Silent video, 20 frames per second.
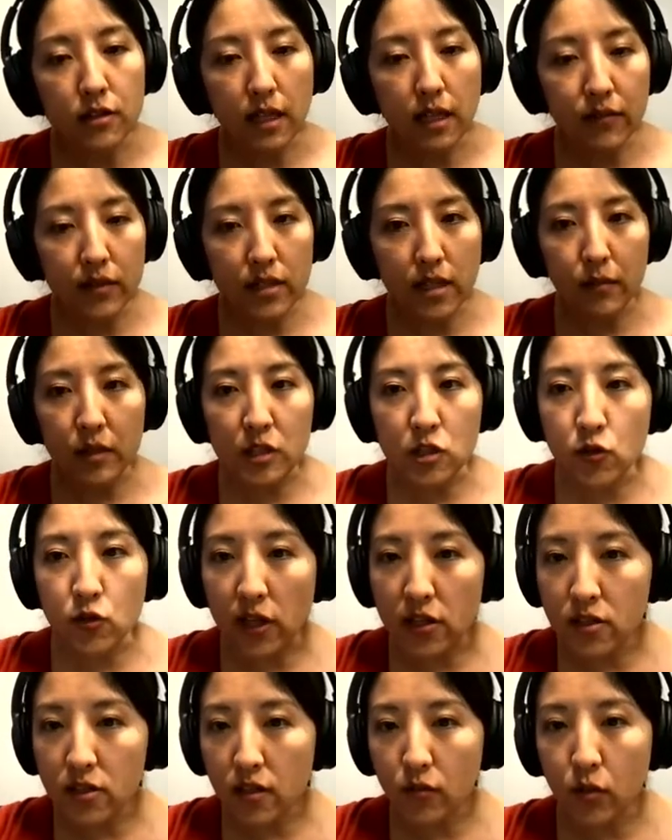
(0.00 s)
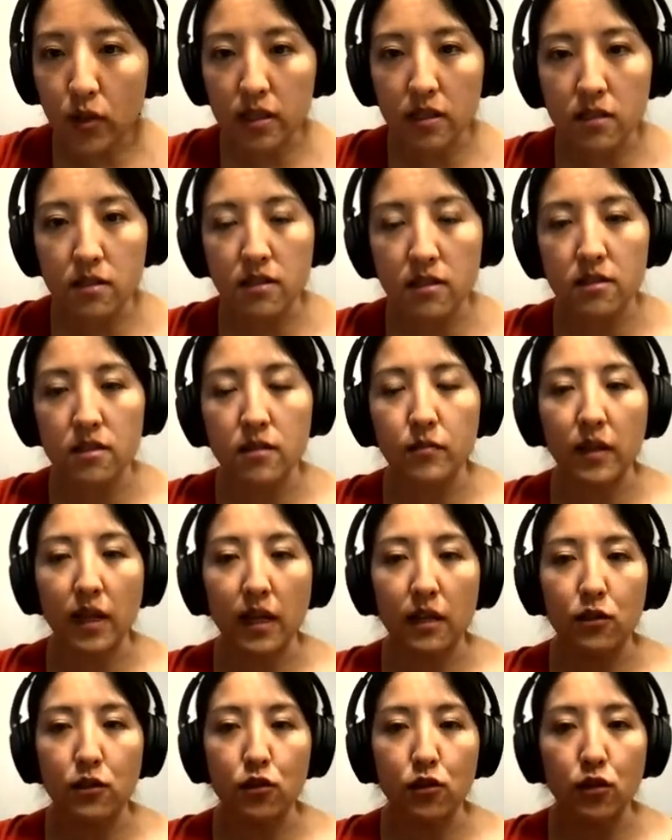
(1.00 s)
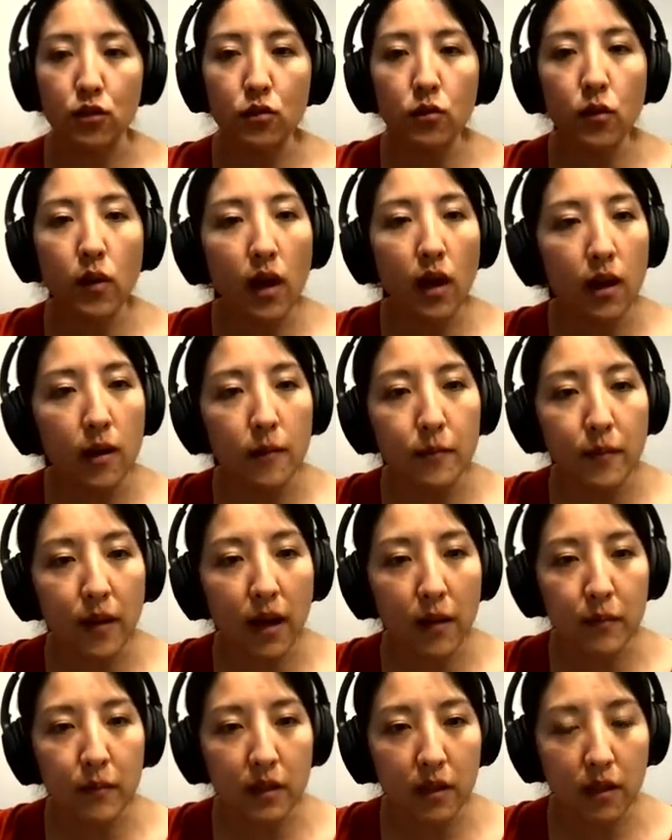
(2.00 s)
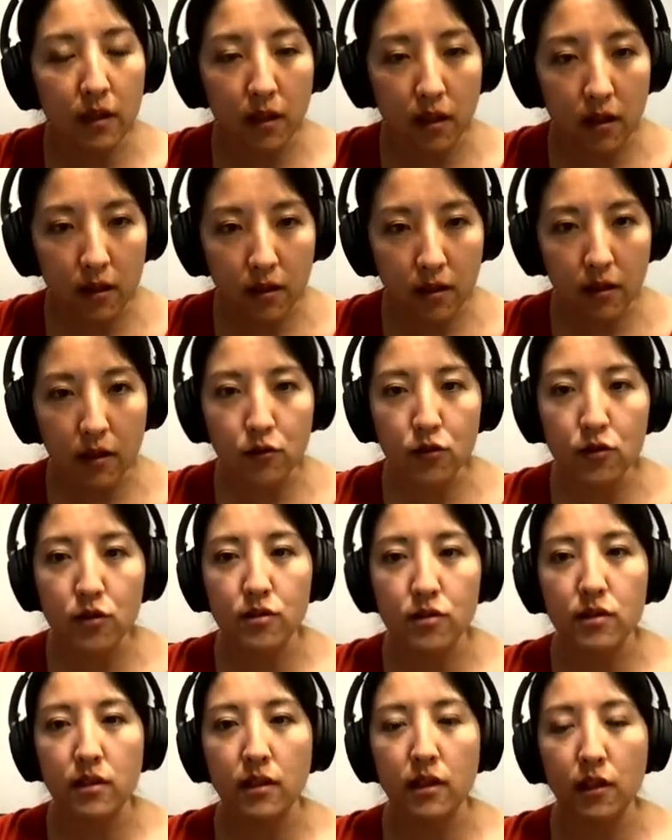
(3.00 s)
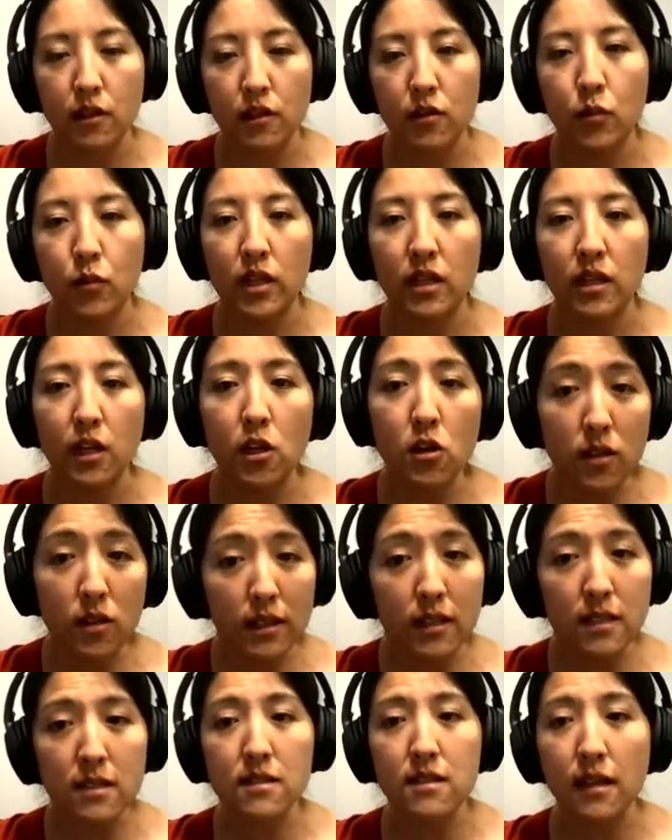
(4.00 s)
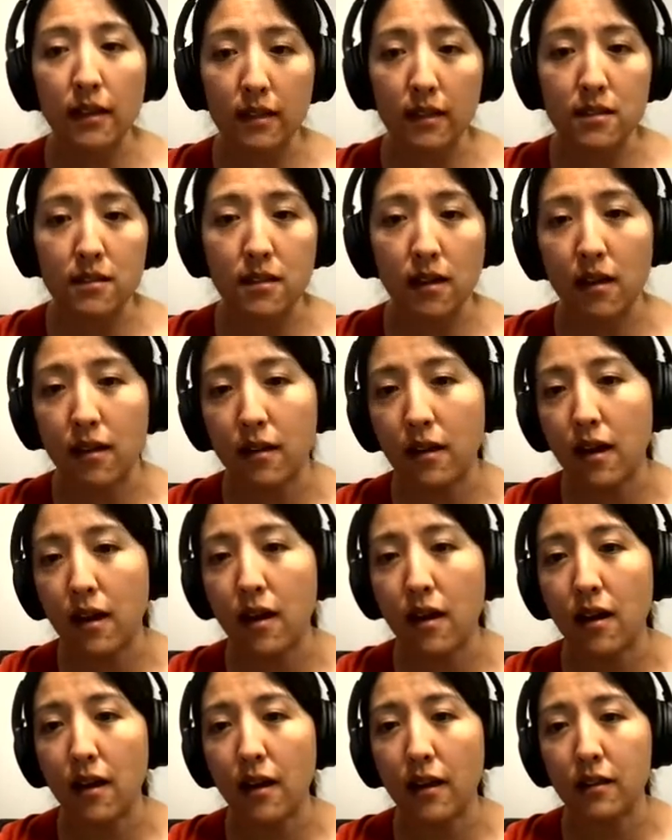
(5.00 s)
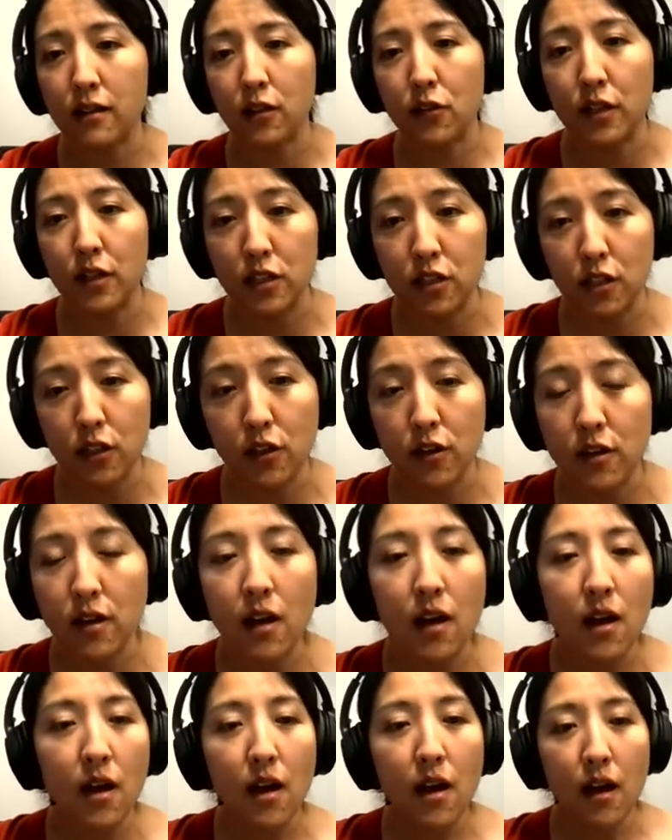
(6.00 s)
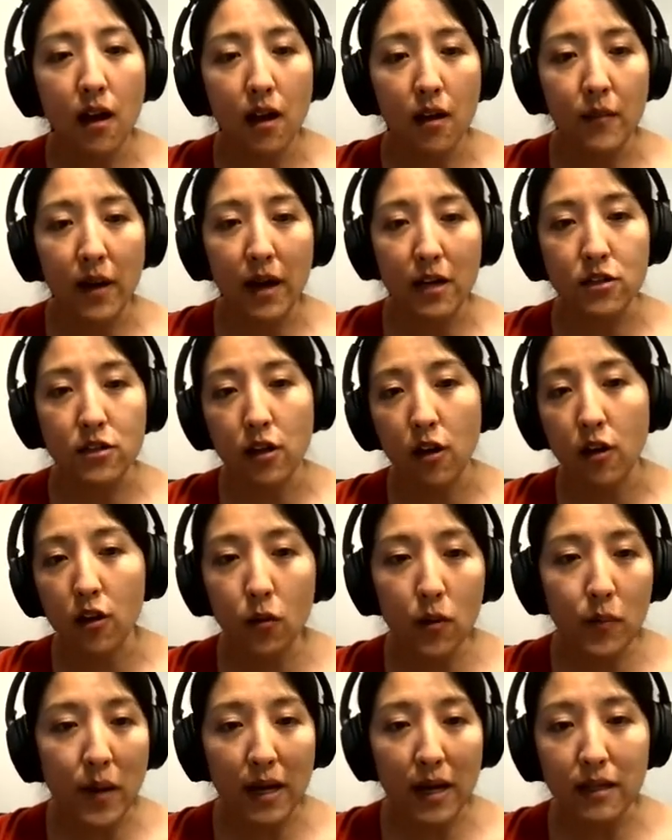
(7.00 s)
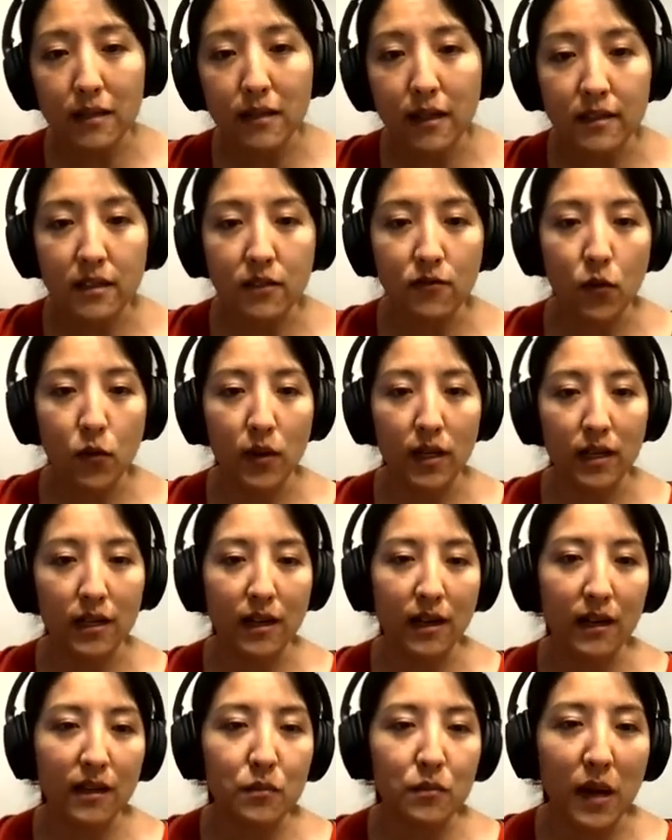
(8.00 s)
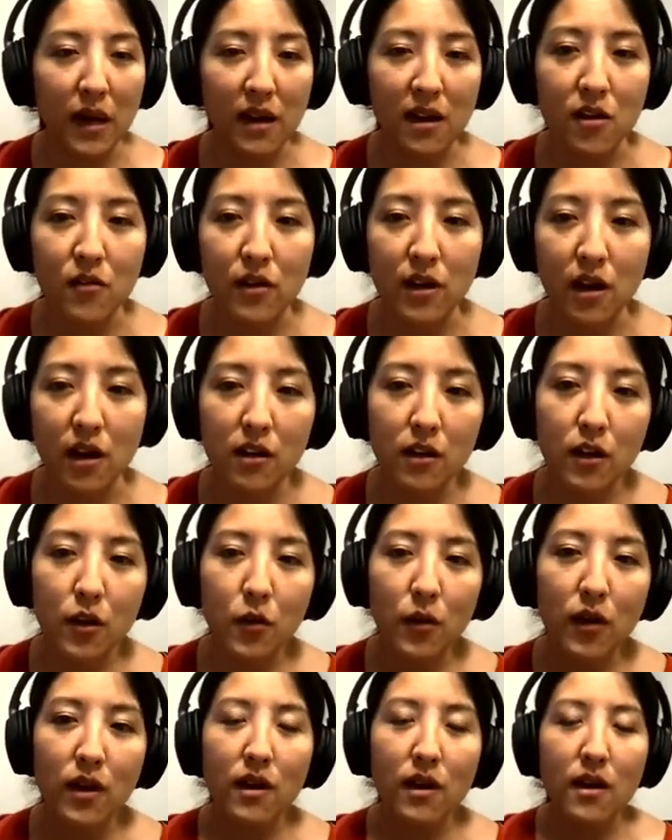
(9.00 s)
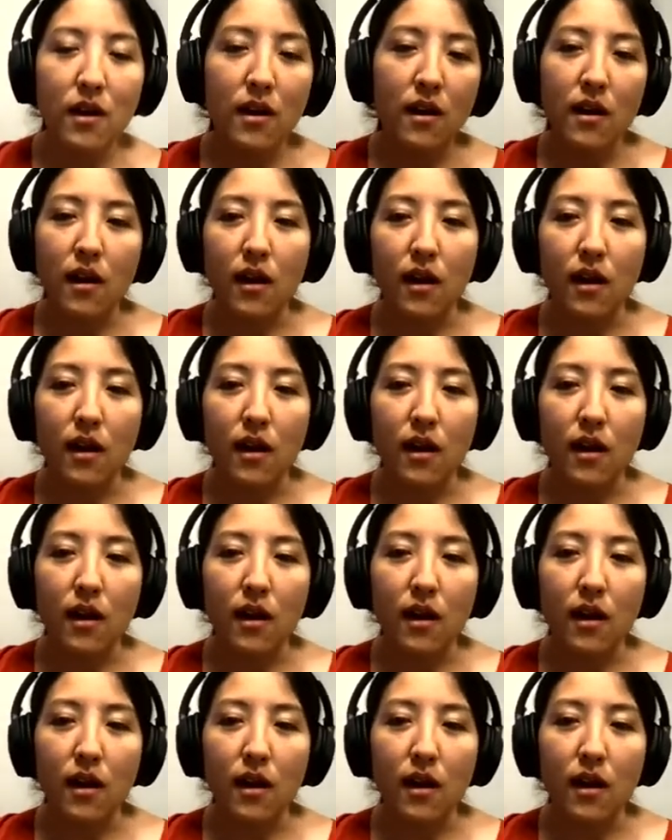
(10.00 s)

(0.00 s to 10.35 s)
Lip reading: Now, to give a demonstration of what this system can do, I'm introducing here one of the earliest studies done in learning to learn, actually all the way back in 1949 by Harry Harlow.